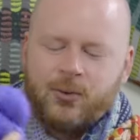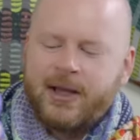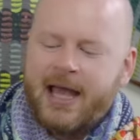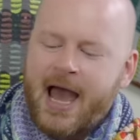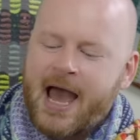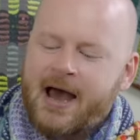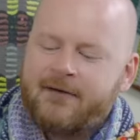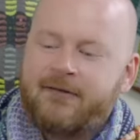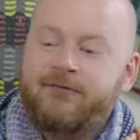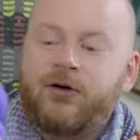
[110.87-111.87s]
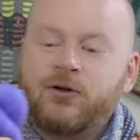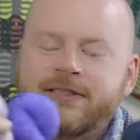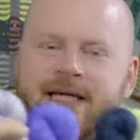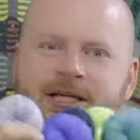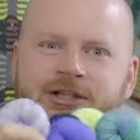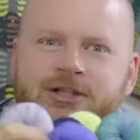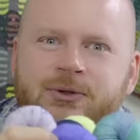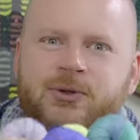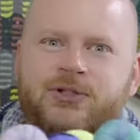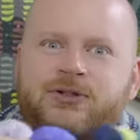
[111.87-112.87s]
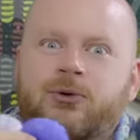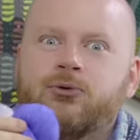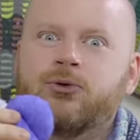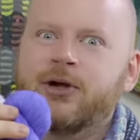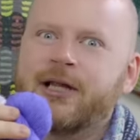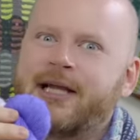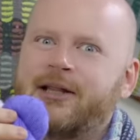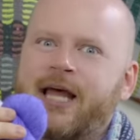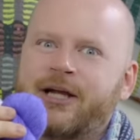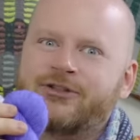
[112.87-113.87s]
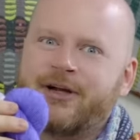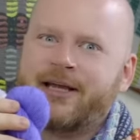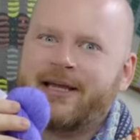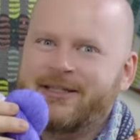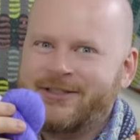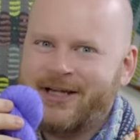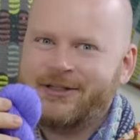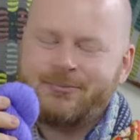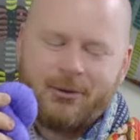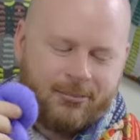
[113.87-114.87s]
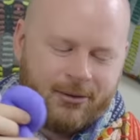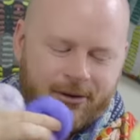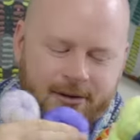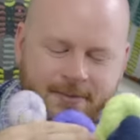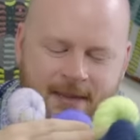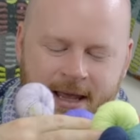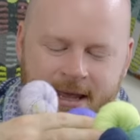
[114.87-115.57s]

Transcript: We have Voltage, which is a really electric, intense purple.